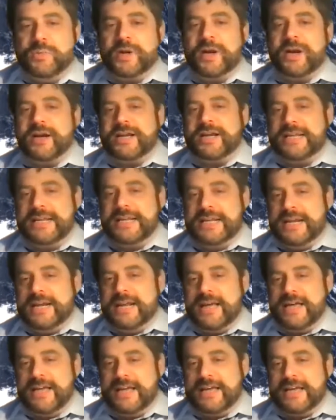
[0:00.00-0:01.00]
where can,
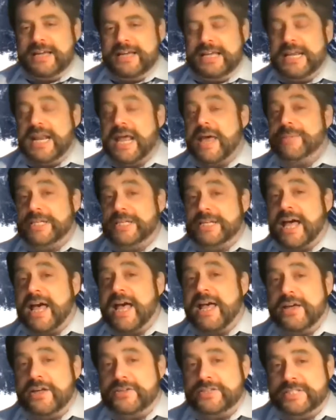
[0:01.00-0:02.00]
uh,
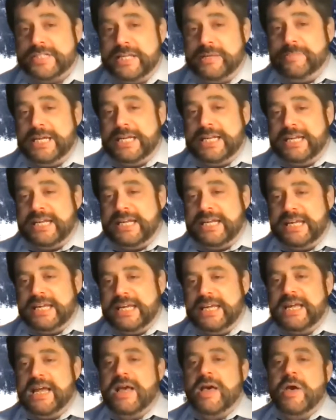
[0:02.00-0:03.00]
cannabidiol,
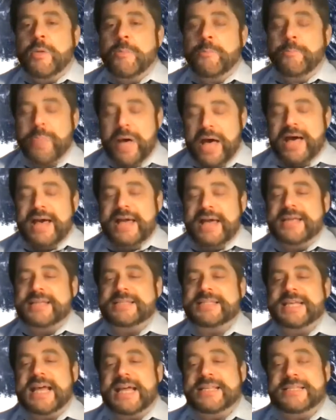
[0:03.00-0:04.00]
CBD,
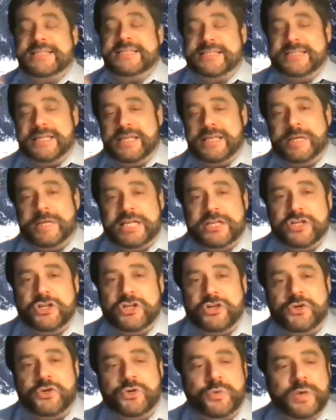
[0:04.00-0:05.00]
binds, and
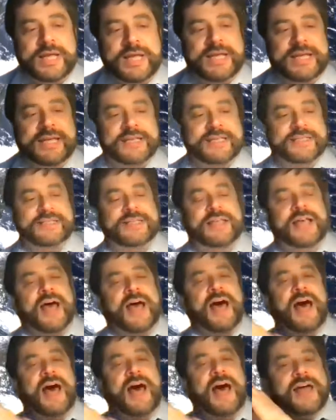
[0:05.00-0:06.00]
CB2 is
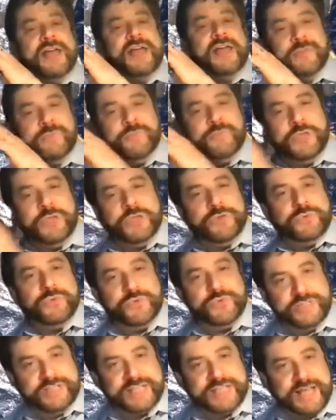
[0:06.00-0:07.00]
on
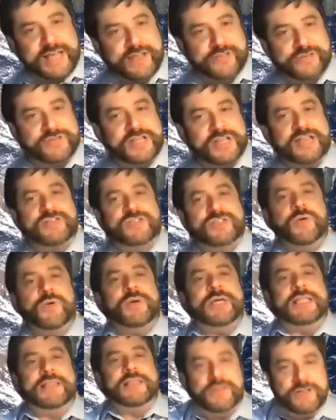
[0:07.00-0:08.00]
immune cells. And so
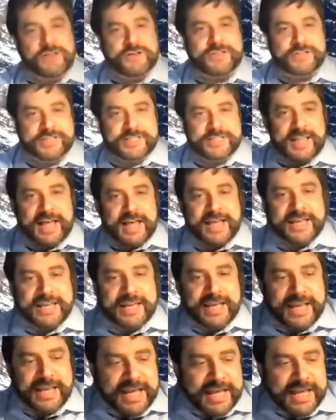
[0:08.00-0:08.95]
it looks like,